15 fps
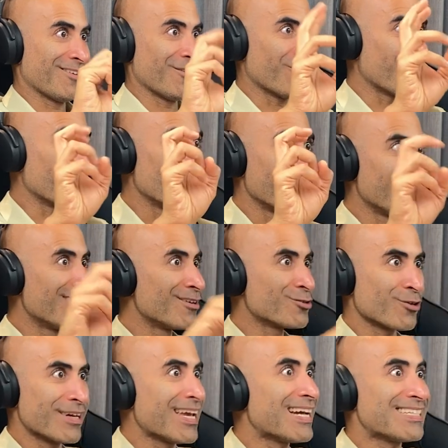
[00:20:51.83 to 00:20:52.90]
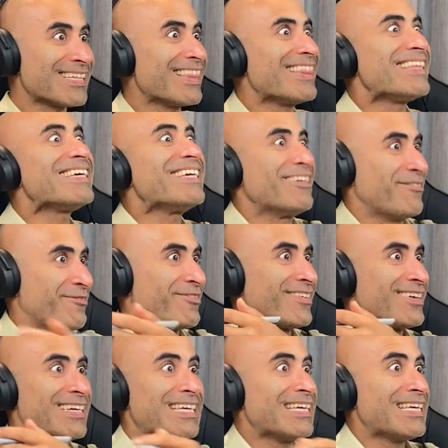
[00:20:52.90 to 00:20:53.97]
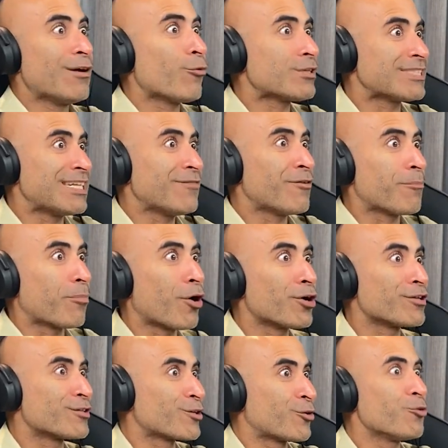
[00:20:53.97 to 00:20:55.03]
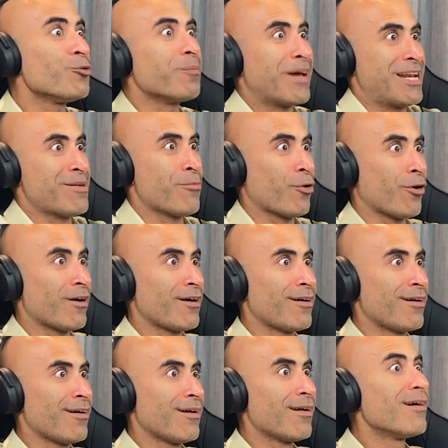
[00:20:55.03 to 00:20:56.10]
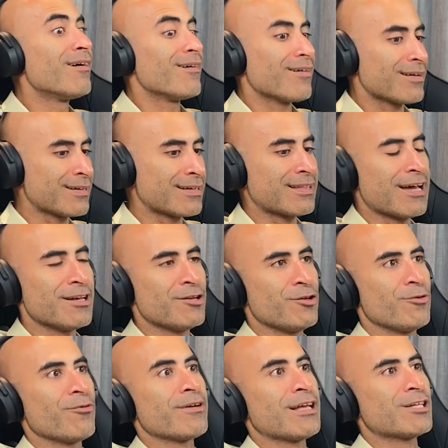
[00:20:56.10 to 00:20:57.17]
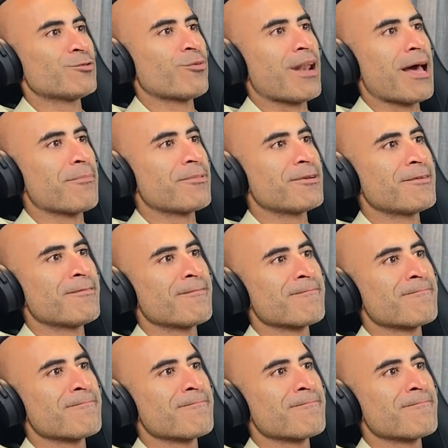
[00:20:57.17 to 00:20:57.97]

you know, so he had to leave. He wasn't even part of the group anymore. Then guess what happened?